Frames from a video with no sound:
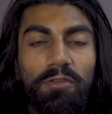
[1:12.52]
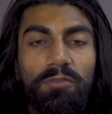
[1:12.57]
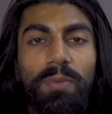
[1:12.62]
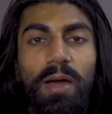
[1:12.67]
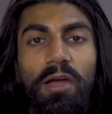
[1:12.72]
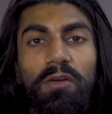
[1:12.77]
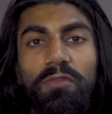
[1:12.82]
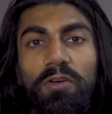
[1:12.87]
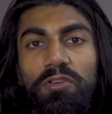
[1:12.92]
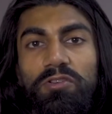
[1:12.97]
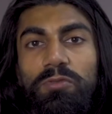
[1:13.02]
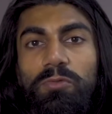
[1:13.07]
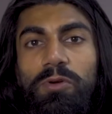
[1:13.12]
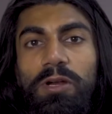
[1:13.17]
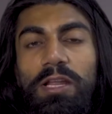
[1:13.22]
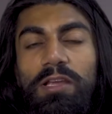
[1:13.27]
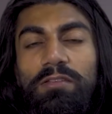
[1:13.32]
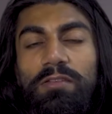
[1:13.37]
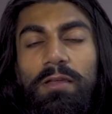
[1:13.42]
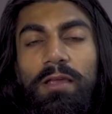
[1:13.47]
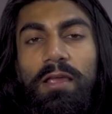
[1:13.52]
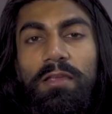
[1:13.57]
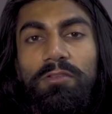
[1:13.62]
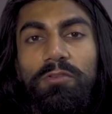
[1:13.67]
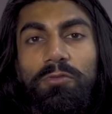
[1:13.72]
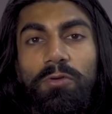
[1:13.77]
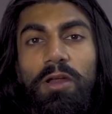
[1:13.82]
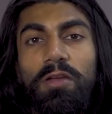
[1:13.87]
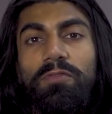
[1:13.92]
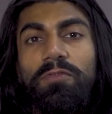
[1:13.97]
this myofascial release is
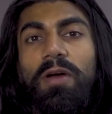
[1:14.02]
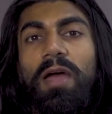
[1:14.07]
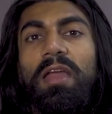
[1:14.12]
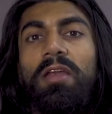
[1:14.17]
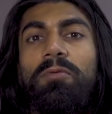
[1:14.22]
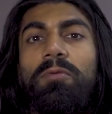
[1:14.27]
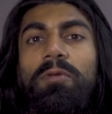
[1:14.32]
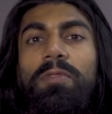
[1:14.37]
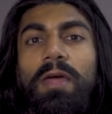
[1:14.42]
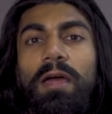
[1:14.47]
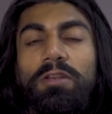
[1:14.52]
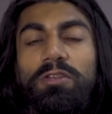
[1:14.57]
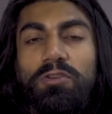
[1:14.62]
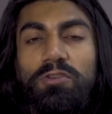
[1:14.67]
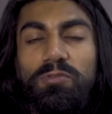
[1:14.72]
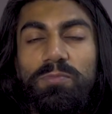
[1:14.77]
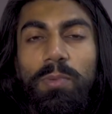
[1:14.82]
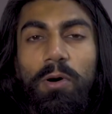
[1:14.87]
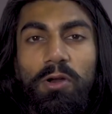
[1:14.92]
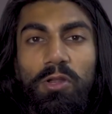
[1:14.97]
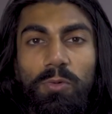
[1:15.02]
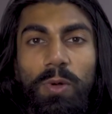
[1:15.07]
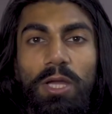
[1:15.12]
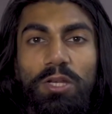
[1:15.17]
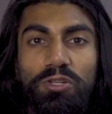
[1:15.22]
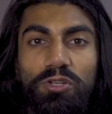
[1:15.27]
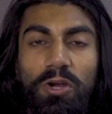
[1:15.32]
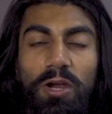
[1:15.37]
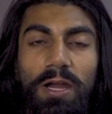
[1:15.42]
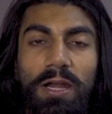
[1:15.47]
great for anyone that does
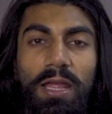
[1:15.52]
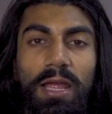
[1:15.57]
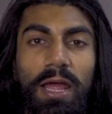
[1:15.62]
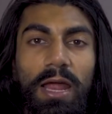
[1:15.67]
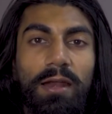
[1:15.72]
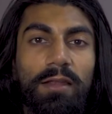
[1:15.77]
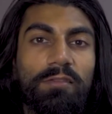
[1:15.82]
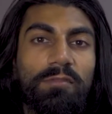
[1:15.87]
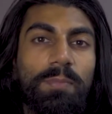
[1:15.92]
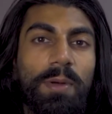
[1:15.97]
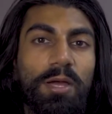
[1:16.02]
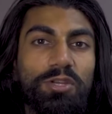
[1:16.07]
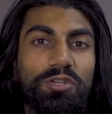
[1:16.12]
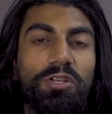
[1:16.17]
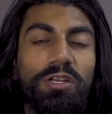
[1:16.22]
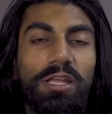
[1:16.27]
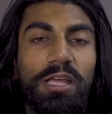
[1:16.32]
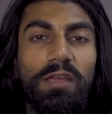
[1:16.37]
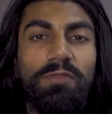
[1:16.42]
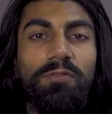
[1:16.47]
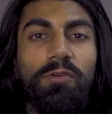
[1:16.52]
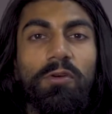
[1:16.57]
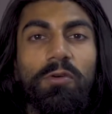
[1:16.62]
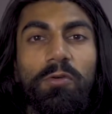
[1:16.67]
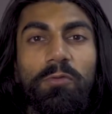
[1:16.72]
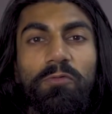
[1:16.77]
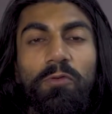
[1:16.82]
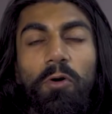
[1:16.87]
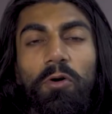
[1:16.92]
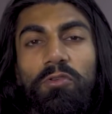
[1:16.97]
bodyweight training, and especially if you're
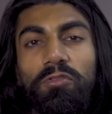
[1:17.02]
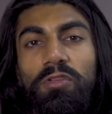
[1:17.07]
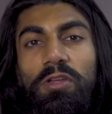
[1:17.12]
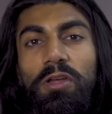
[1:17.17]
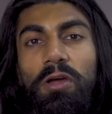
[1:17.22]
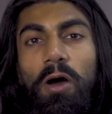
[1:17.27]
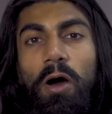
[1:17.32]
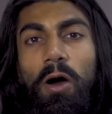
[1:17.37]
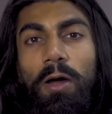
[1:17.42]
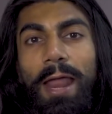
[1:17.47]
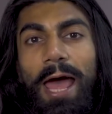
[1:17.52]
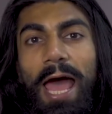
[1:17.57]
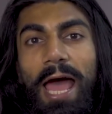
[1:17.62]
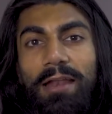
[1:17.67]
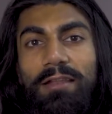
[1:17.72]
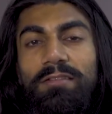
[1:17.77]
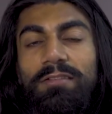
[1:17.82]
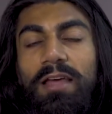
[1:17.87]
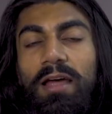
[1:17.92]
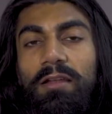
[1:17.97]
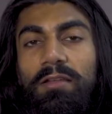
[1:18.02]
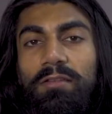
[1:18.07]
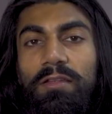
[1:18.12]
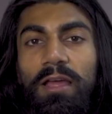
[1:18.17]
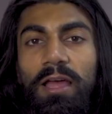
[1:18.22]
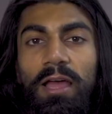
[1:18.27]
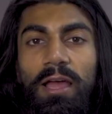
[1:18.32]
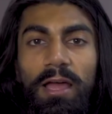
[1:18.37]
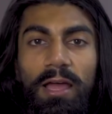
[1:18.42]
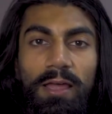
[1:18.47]
focusing on
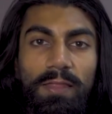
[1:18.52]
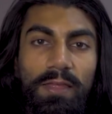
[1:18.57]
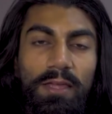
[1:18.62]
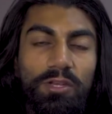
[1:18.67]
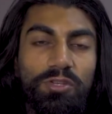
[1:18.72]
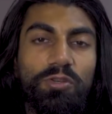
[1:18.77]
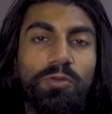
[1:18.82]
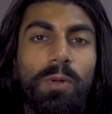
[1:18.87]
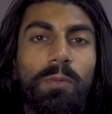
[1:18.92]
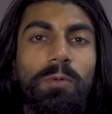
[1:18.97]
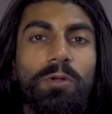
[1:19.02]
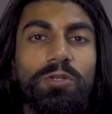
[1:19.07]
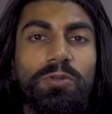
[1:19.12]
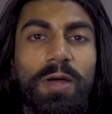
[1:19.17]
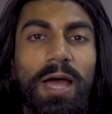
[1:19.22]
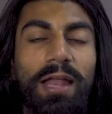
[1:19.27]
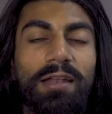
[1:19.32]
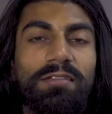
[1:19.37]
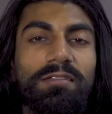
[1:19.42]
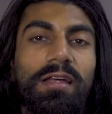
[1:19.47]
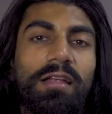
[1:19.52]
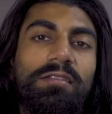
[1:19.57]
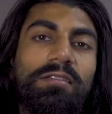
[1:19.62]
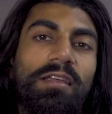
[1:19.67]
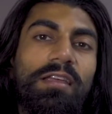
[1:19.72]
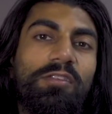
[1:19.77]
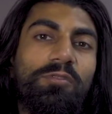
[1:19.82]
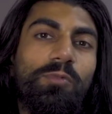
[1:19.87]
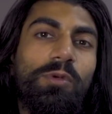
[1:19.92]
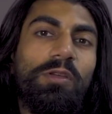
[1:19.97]
handstands. The issue when we do handstands
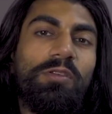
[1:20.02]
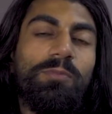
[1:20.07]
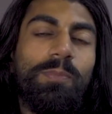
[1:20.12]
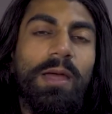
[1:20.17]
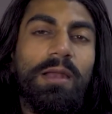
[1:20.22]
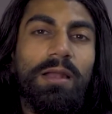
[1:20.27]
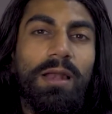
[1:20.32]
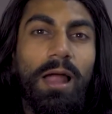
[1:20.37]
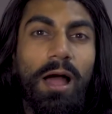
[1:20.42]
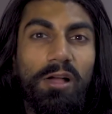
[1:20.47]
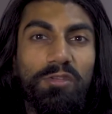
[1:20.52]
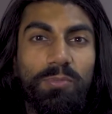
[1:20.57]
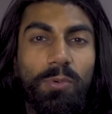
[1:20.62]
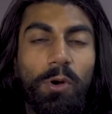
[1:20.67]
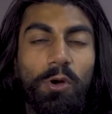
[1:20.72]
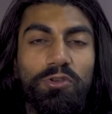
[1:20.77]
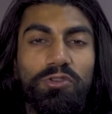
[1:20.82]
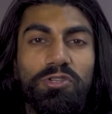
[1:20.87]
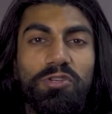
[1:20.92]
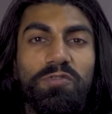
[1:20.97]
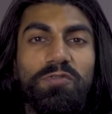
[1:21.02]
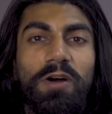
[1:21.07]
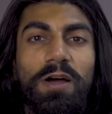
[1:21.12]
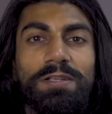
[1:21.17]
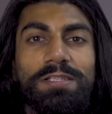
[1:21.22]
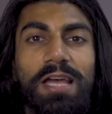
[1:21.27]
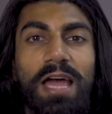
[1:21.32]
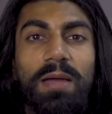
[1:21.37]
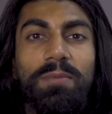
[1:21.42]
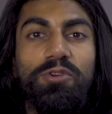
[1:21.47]
is we spend a large portion of our
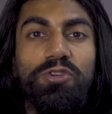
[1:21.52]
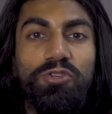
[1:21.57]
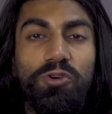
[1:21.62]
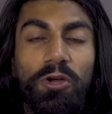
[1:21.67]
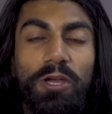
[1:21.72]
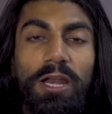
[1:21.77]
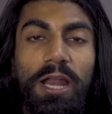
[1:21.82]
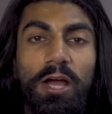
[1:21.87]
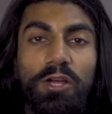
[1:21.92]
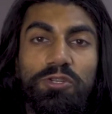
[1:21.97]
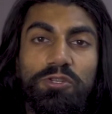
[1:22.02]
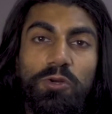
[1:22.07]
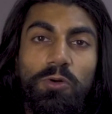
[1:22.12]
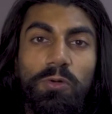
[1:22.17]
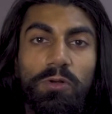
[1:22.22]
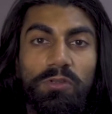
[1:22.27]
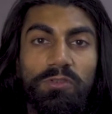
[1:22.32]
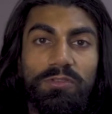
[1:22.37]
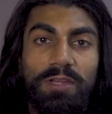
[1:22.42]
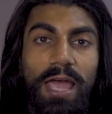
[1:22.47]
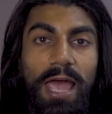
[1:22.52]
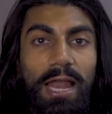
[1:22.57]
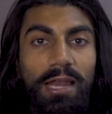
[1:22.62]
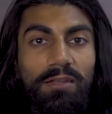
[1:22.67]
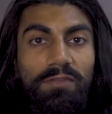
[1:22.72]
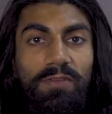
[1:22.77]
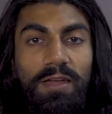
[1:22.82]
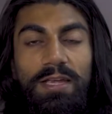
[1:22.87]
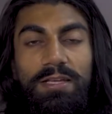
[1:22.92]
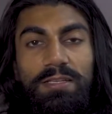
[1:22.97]
time shrugging our shoulders to
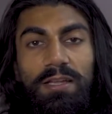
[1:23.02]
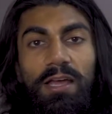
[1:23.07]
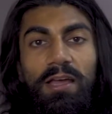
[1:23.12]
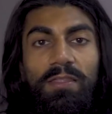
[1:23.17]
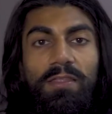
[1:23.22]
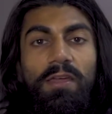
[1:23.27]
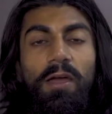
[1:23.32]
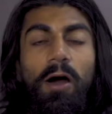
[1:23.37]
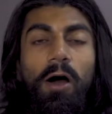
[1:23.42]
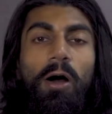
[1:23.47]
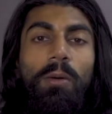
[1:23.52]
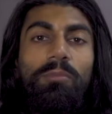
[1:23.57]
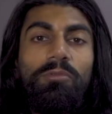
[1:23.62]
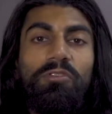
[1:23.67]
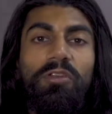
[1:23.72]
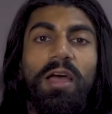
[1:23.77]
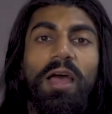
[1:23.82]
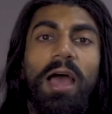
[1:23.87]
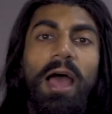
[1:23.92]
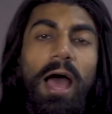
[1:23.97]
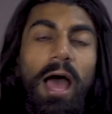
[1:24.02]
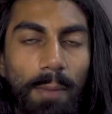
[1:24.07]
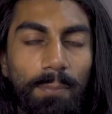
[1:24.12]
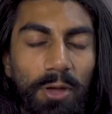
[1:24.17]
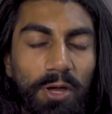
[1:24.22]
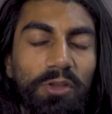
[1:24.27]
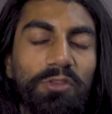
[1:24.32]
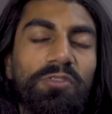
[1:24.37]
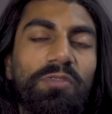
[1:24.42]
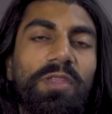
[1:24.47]
elevate the arms, and
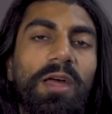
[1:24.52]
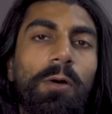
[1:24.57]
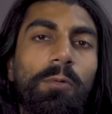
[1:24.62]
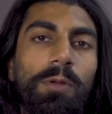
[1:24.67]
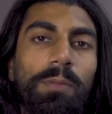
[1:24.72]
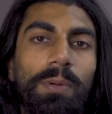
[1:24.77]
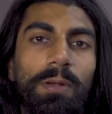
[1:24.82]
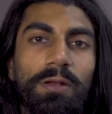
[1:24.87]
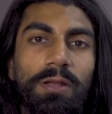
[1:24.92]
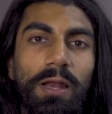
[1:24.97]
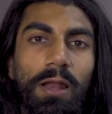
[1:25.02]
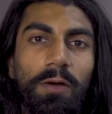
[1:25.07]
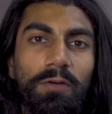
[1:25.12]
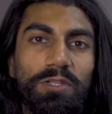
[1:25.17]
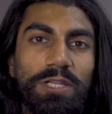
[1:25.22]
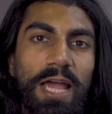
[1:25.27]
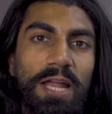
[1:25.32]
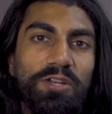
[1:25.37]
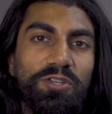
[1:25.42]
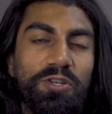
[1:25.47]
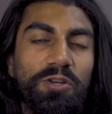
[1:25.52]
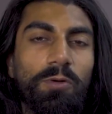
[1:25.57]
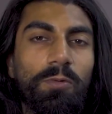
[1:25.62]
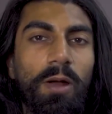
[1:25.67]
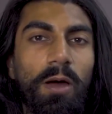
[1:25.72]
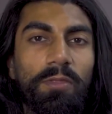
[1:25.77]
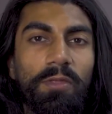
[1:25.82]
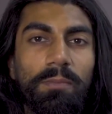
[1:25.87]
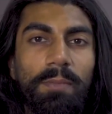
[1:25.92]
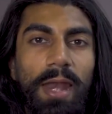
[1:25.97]
because of that we build a lot of tension
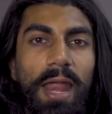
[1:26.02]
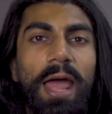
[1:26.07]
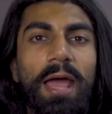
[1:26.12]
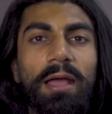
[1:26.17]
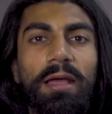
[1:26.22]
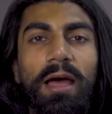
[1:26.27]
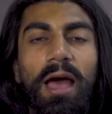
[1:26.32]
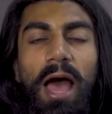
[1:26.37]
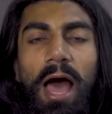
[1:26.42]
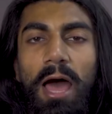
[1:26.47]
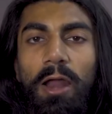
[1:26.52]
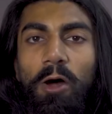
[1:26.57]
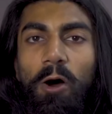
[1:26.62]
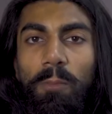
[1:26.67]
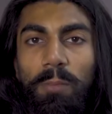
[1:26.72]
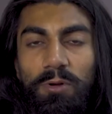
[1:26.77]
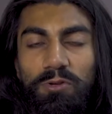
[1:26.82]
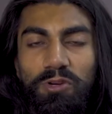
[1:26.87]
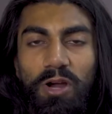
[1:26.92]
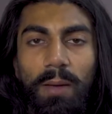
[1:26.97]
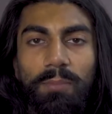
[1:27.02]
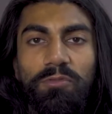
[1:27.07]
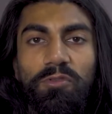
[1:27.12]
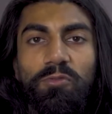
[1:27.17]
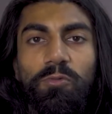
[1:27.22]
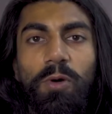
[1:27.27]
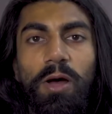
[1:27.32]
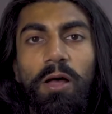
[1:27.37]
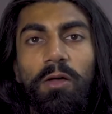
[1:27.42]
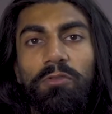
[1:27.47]
around the neck and upper traps
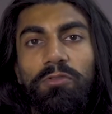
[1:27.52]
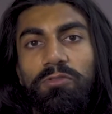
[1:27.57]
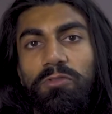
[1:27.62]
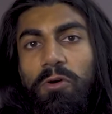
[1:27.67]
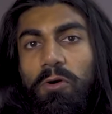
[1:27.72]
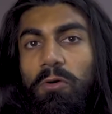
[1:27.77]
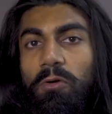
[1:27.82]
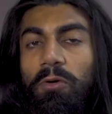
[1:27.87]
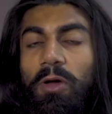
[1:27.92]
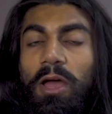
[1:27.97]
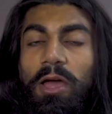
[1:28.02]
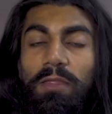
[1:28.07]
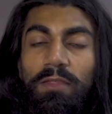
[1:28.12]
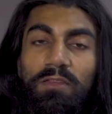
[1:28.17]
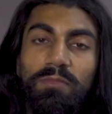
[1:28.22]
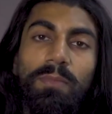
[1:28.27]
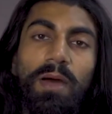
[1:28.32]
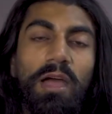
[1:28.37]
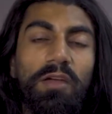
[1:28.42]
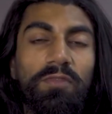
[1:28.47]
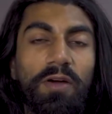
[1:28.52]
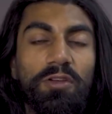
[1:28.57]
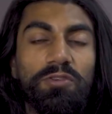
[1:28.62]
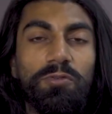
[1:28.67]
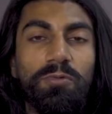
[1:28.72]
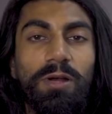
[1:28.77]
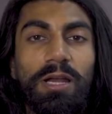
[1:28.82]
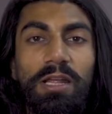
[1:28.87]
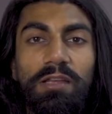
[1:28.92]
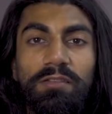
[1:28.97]
as well. So this
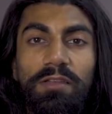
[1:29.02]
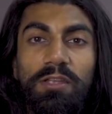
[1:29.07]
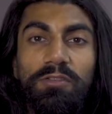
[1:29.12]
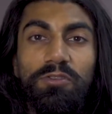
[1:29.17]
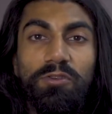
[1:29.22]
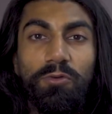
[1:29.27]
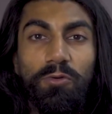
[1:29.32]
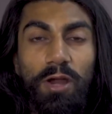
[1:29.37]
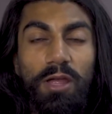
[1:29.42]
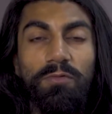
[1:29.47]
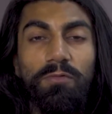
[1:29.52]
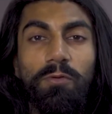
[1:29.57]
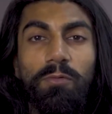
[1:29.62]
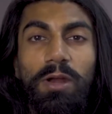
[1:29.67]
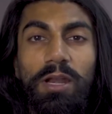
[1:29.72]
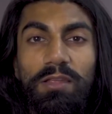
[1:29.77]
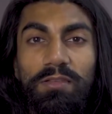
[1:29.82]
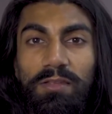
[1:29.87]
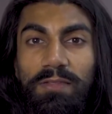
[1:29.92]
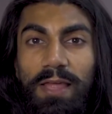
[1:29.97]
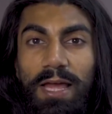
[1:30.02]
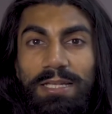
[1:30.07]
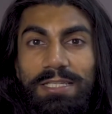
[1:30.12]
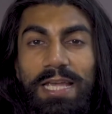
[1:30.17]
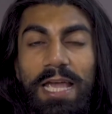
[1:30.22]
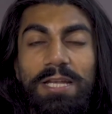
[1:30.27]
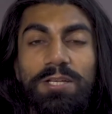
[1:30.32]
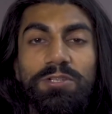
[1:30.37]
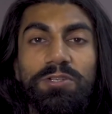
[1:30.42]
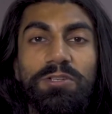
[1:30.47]
myofascial release is great for releasing that
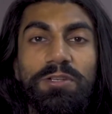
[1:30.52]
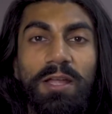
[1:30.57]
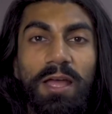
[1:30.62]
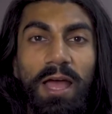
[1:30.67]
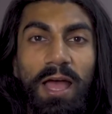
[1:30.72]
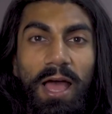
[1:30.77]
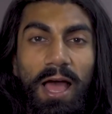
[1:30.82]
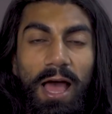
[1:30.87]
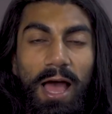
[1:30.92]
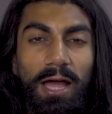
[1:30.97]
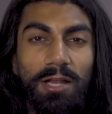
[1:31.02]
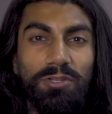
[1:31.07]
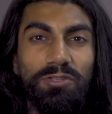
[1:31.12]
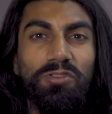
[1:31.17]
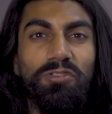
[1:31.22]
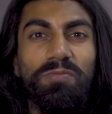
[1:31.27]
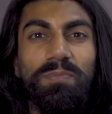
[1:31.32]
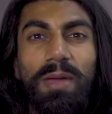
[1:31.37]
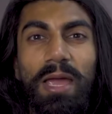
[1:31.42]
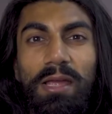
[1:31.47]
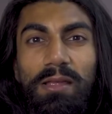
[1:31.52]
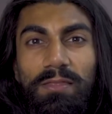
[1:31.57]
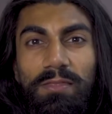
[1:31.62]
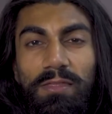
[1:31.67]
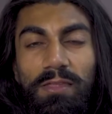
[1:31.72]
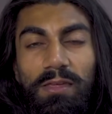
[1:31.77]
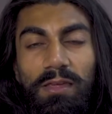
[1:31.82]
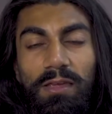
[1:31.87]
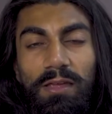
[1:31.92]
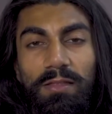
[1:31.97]
tension and to just make
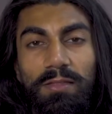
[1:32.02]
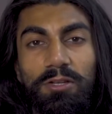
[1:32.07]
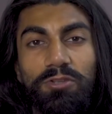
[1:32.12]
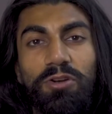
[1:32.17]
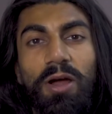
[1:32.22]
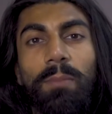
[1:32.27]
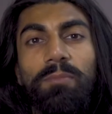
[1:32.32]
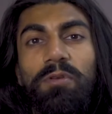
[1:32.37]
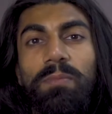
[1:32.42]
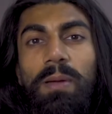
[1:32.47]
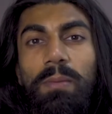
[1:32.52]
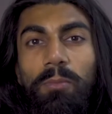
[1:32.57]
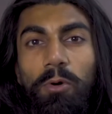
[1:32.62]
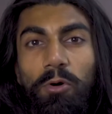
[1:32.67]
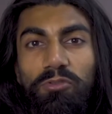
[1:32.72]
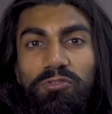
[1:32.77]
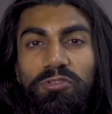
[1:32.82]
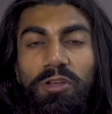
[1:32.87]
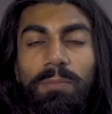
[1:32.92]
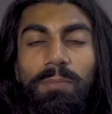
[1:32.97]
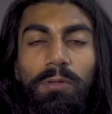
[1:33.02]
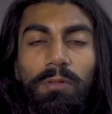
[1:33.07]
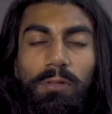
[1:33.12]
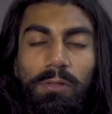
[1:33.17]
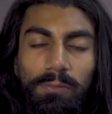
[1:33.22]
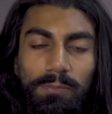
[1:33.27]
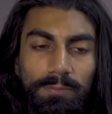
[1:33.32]
the traps a bit more supple.